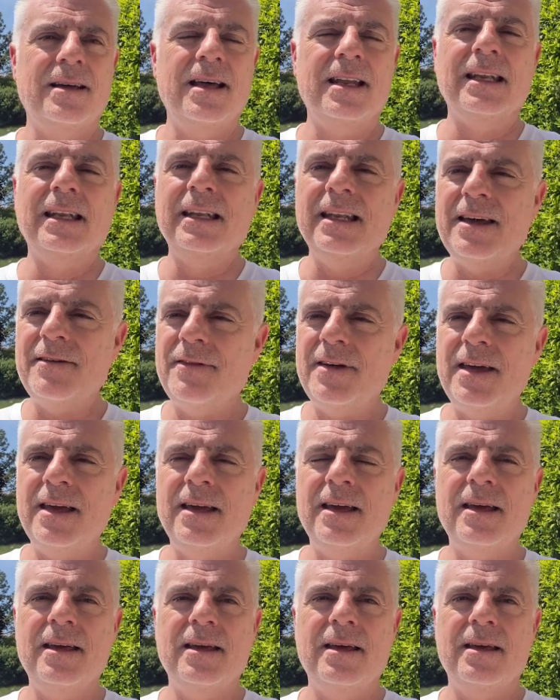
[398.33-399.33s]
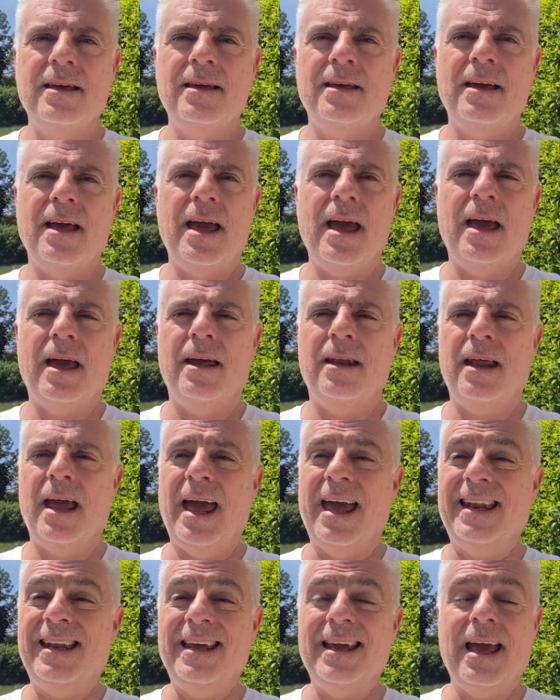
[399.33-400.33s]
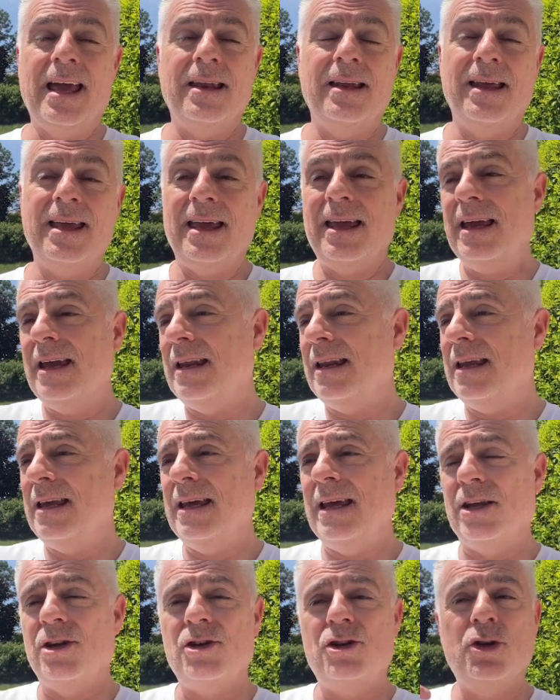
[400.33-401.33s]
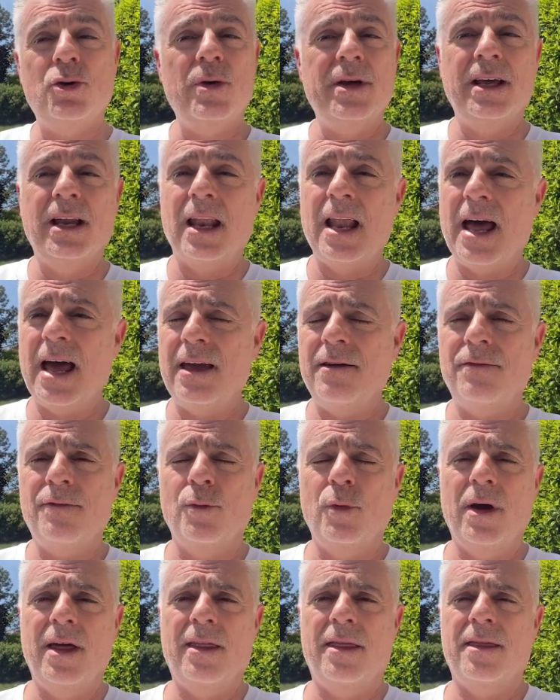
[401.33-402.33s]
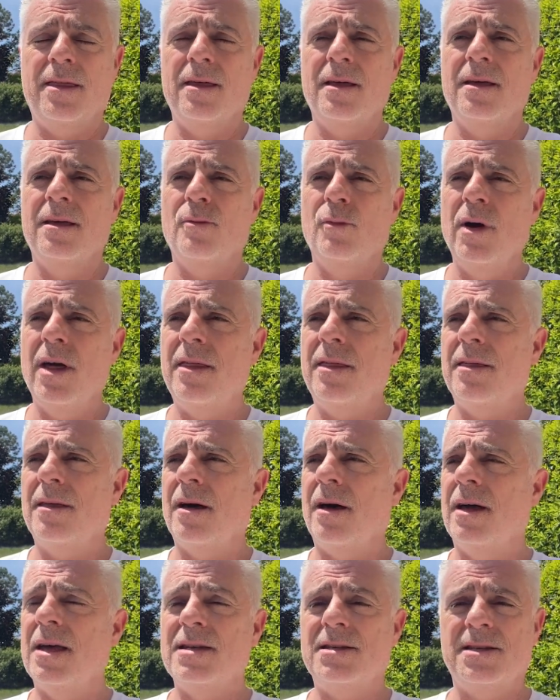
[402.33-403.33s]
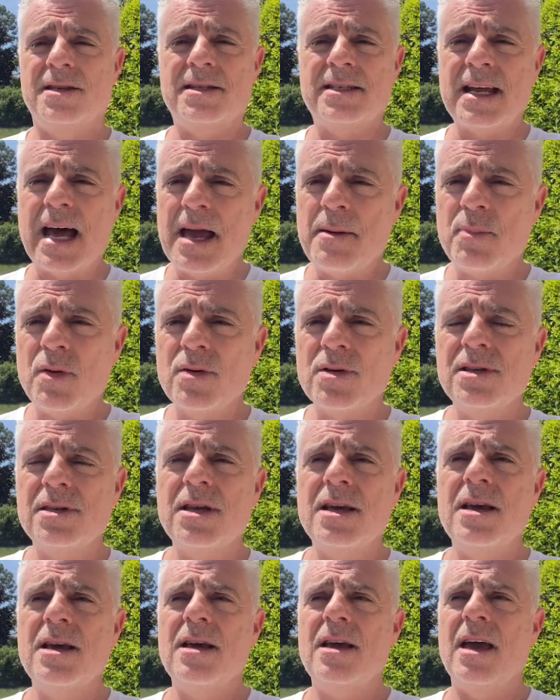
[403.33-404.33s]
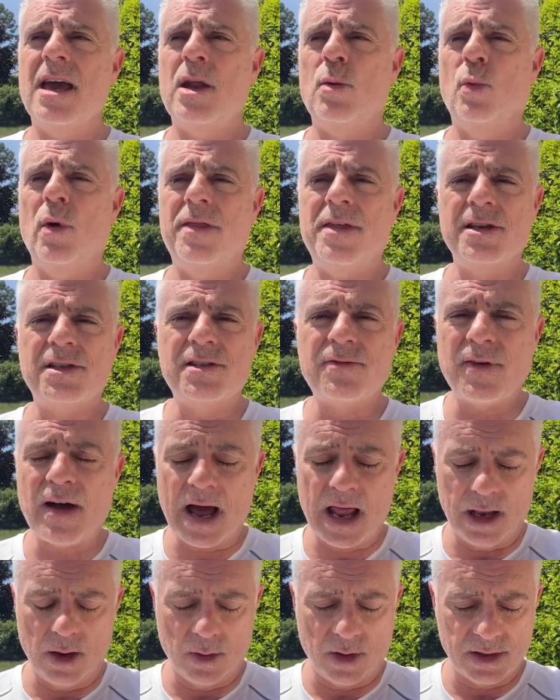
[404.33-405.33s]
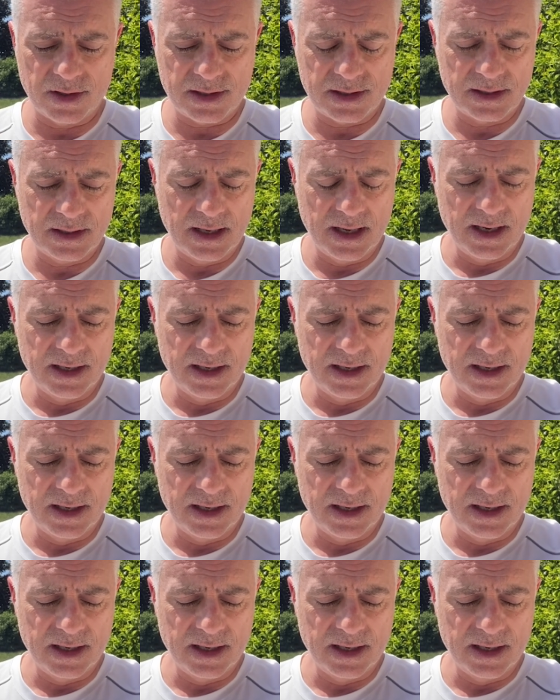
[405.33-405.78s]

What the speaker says: living and eating and doing life with his disciples and with his followers.